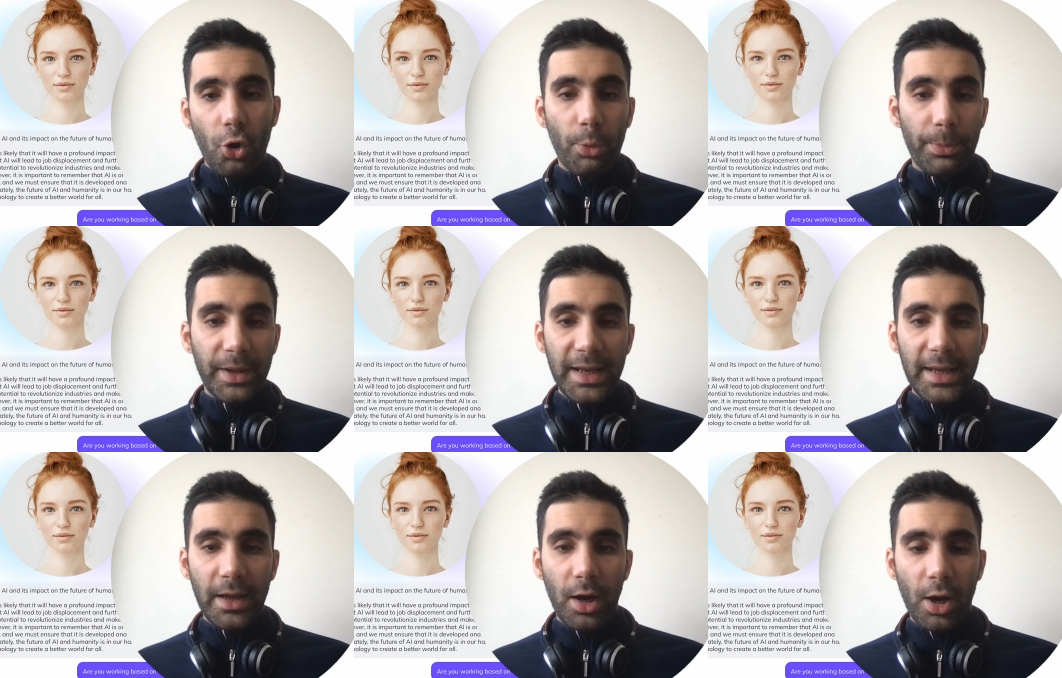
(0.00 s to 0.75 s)

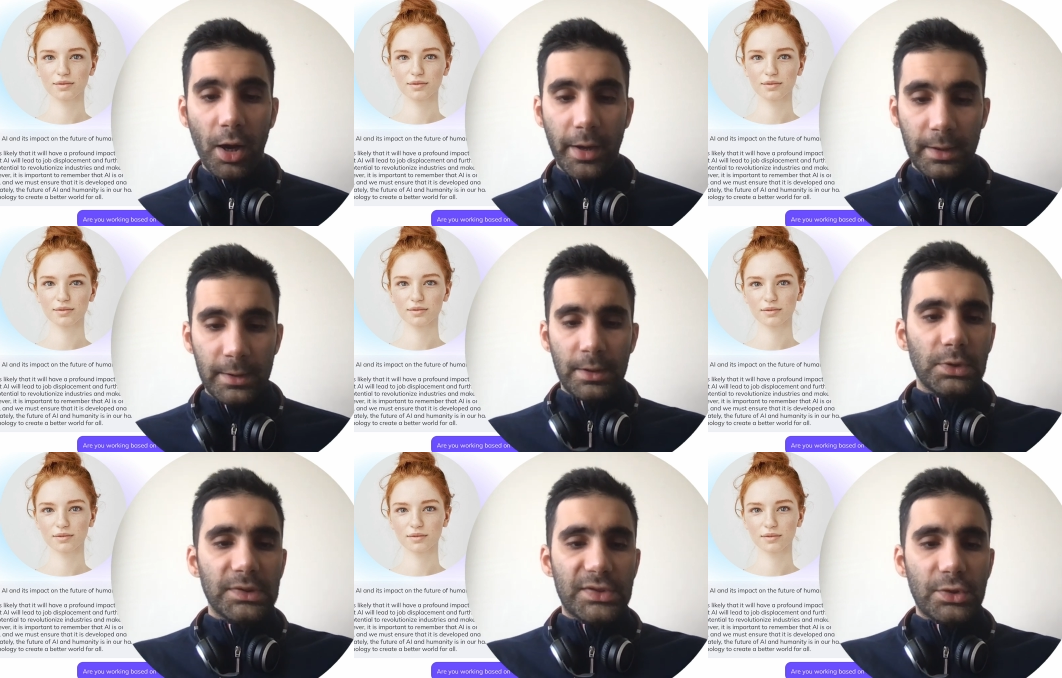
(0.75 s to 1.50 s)
Speaker 1: OpenAI.
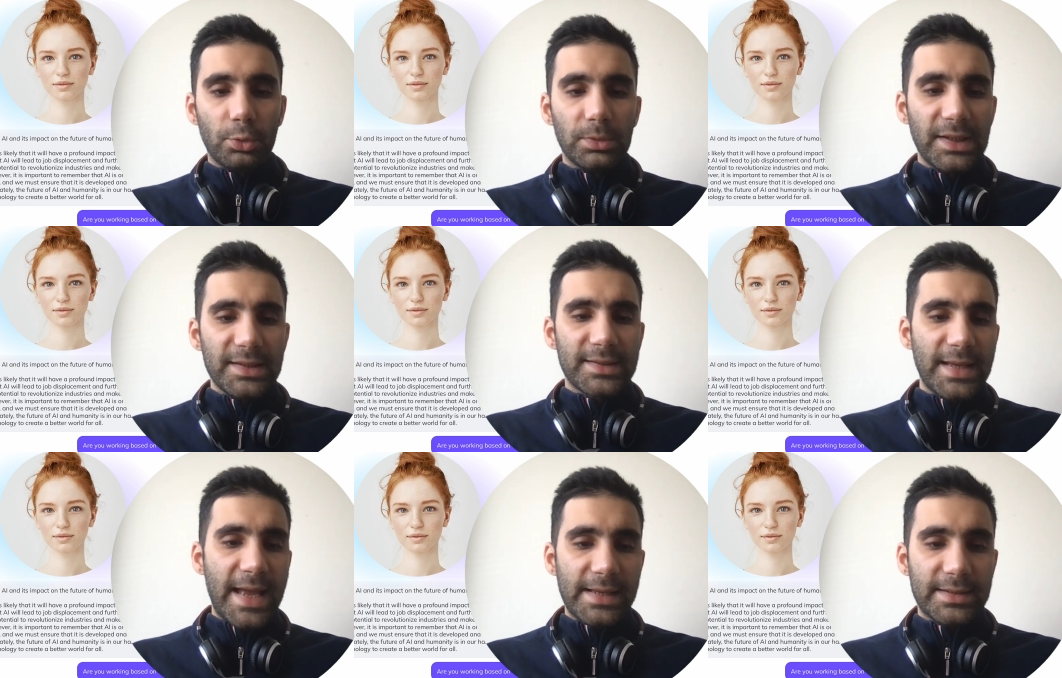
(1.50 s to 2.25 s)
So let's
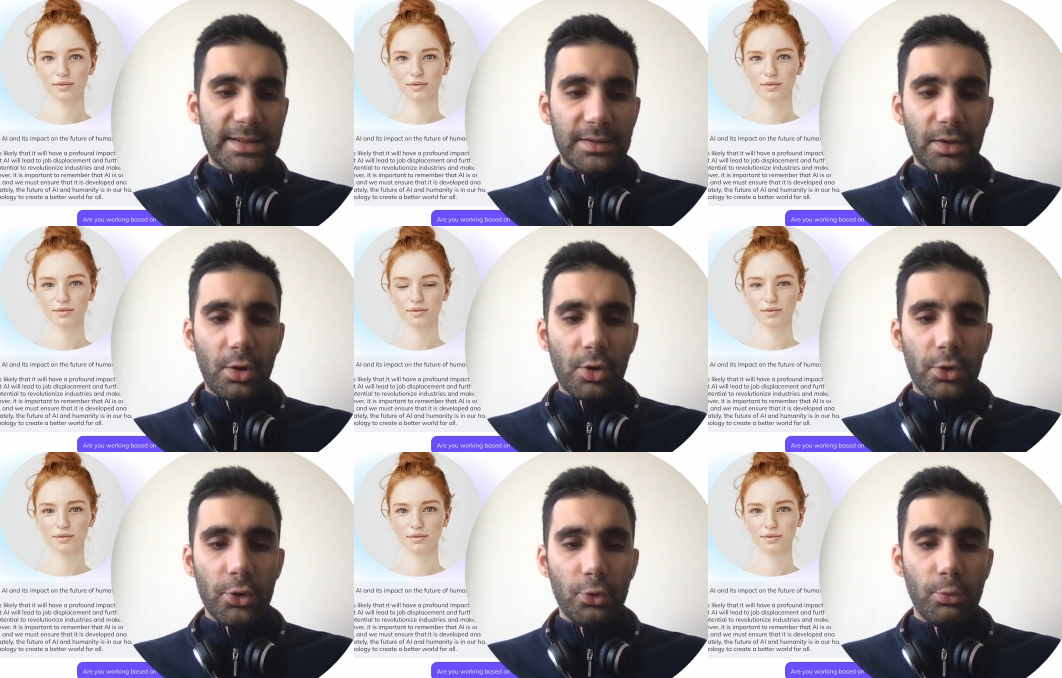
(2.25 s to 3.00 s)
ask it,
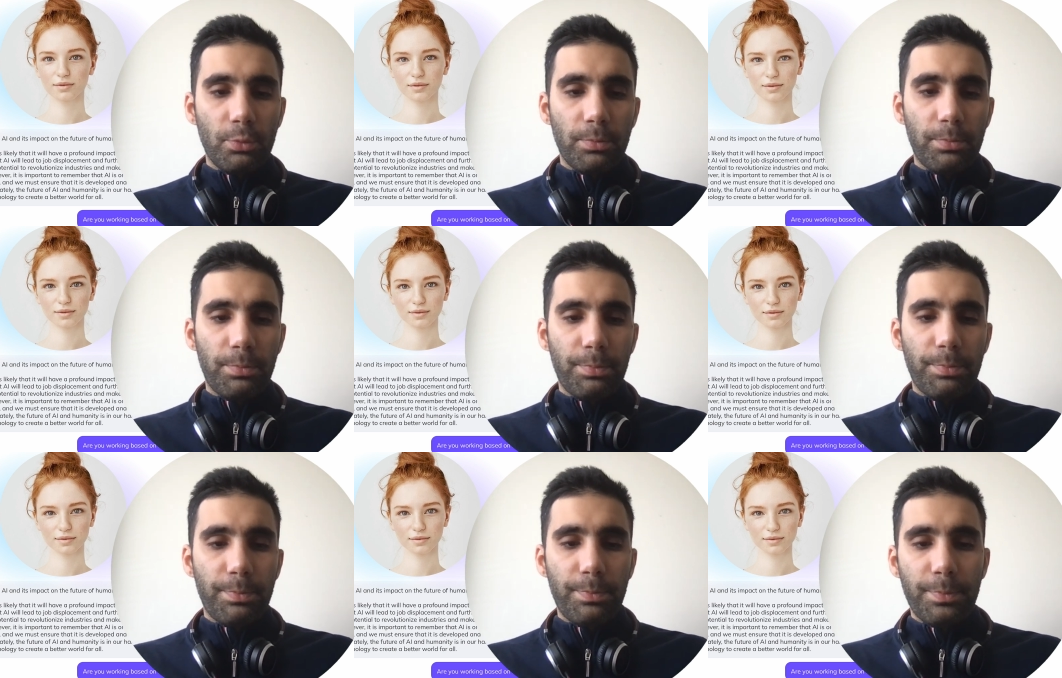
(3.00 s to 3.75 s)
are you
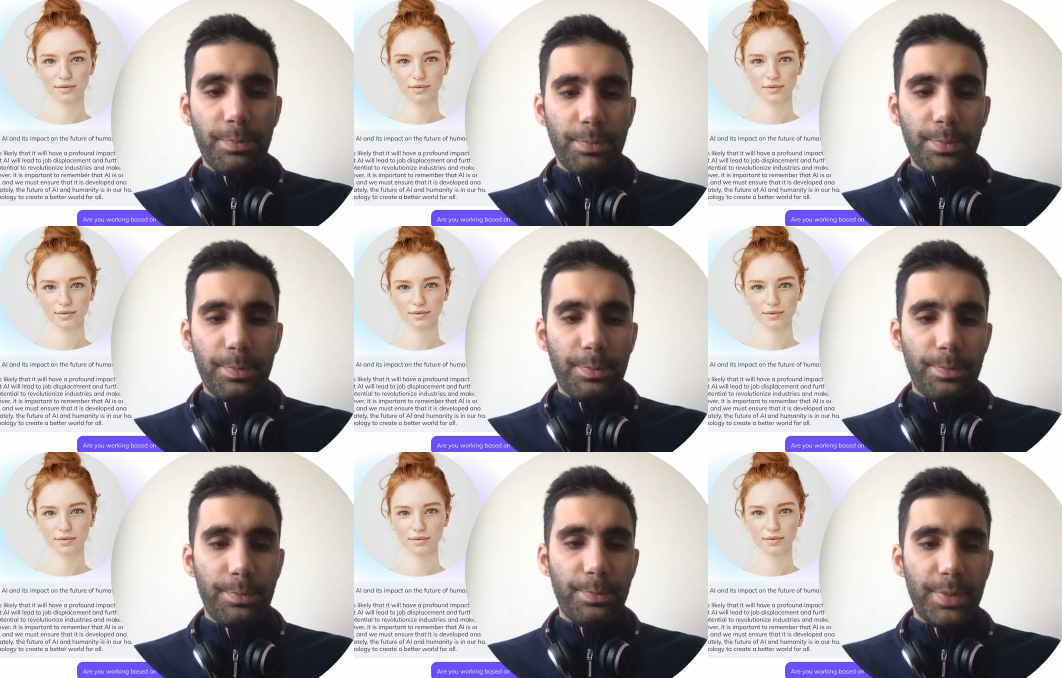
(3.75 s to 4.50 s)

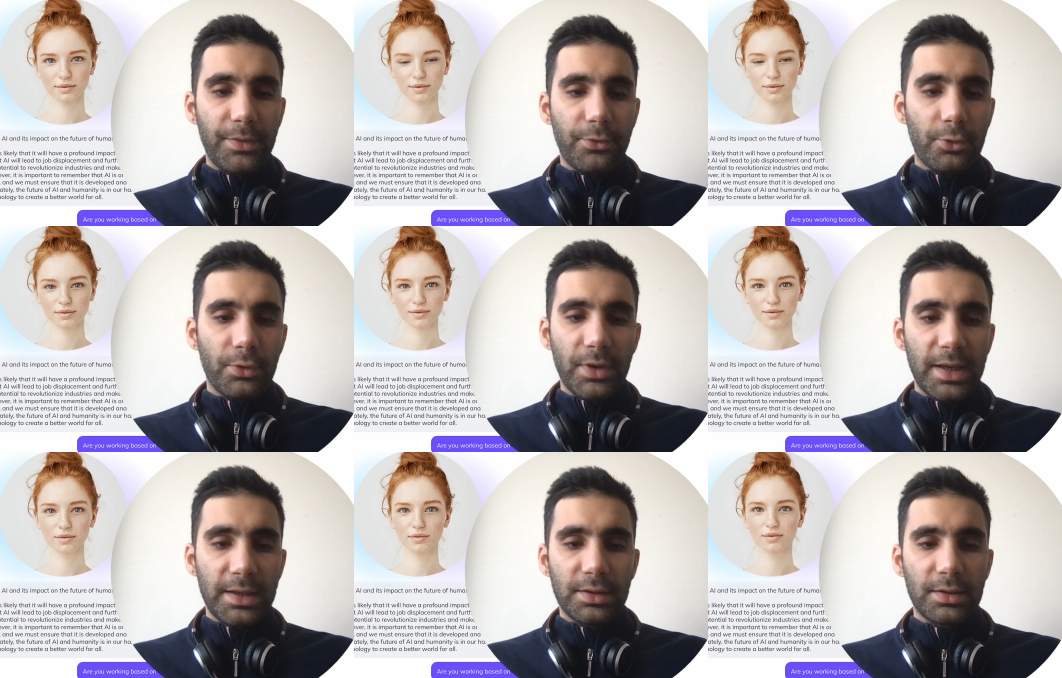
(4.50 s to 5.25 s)
better
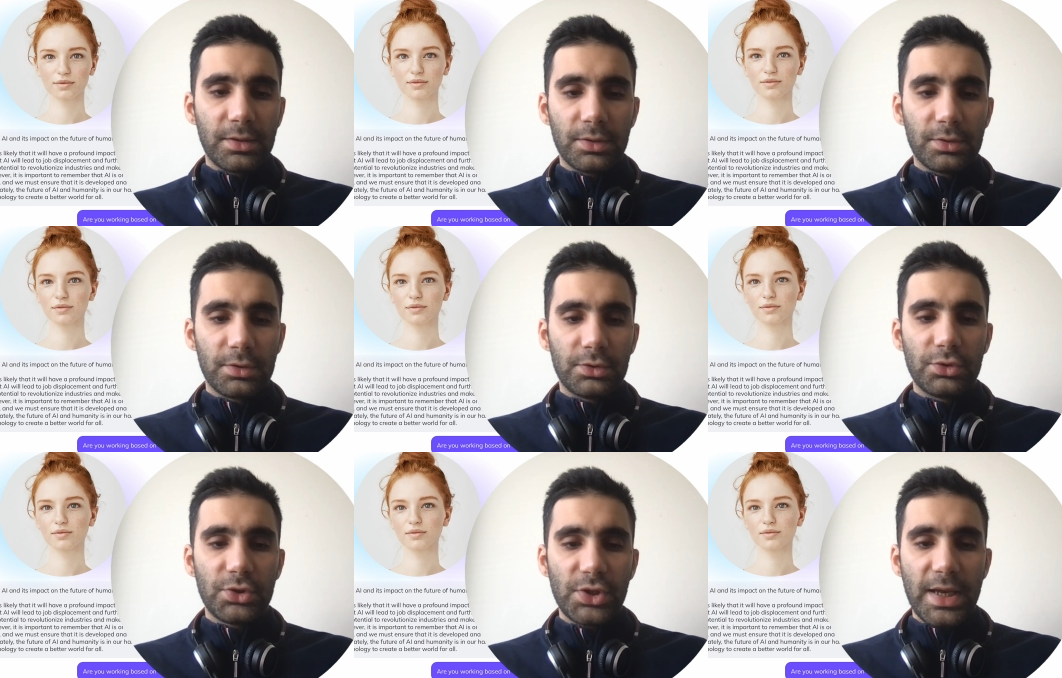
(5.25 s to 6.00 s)
than
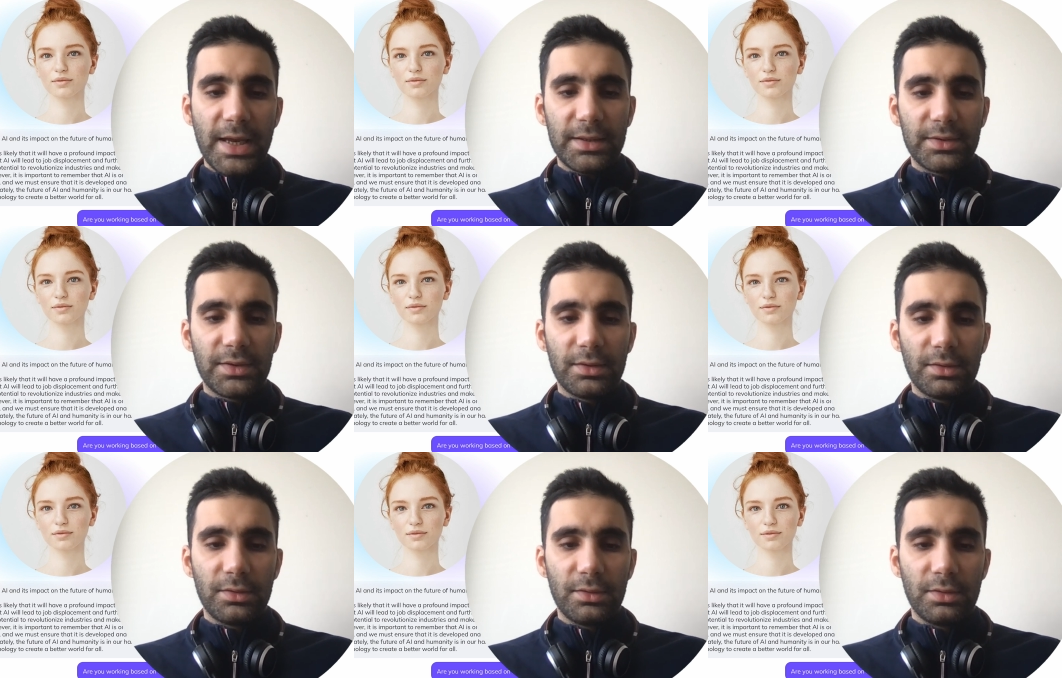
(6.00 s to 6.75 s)
chat
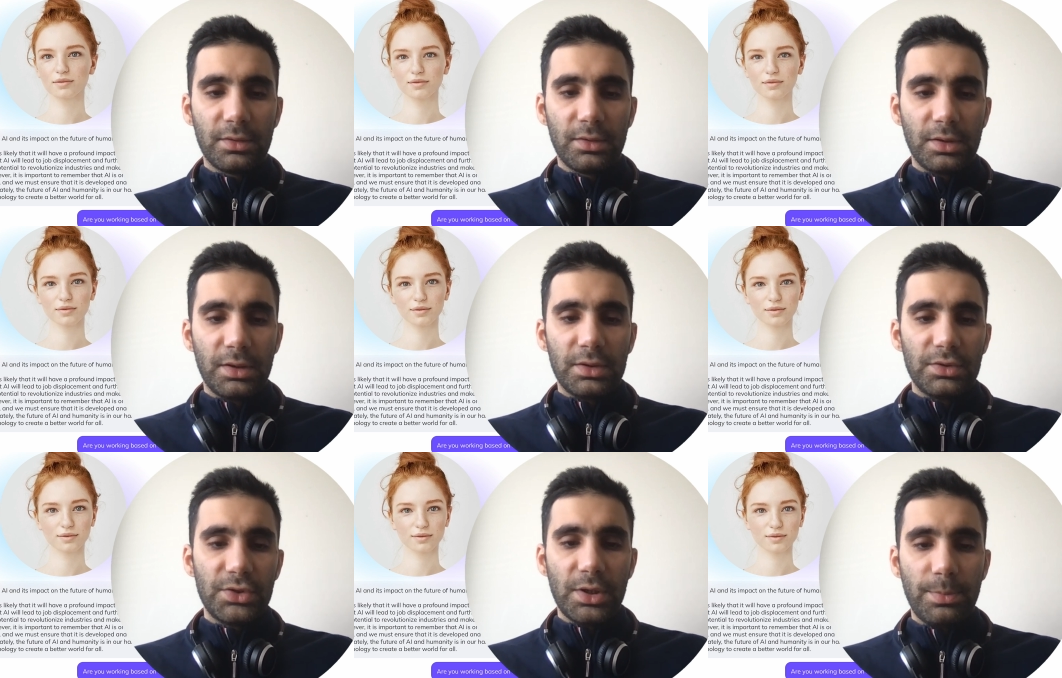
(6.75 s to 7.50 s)

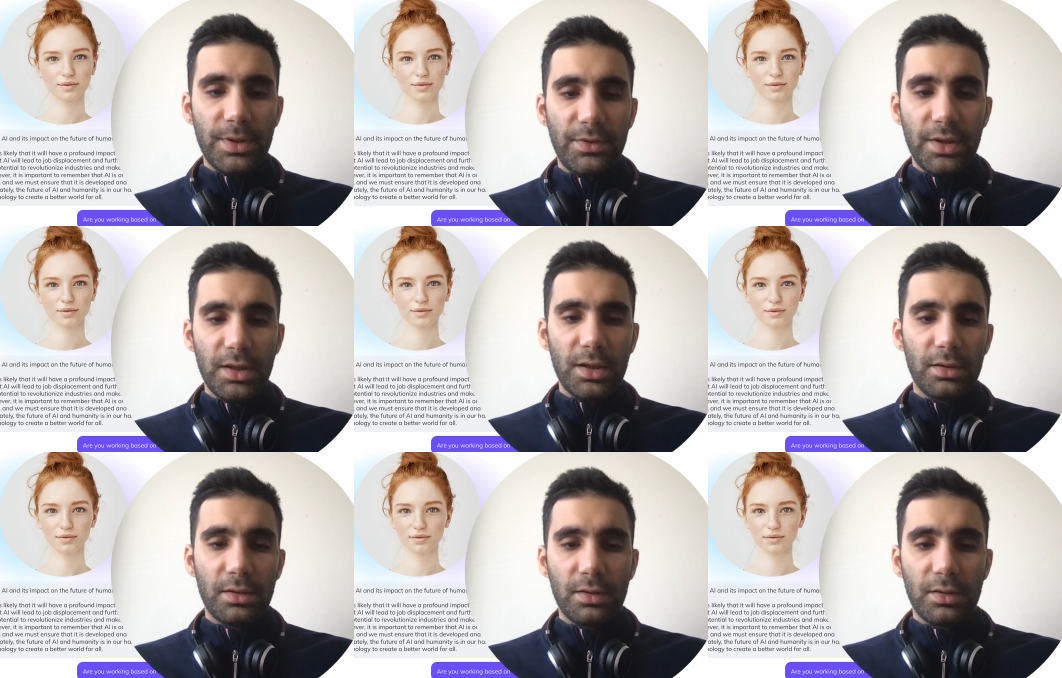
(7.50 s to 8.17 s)
GPT?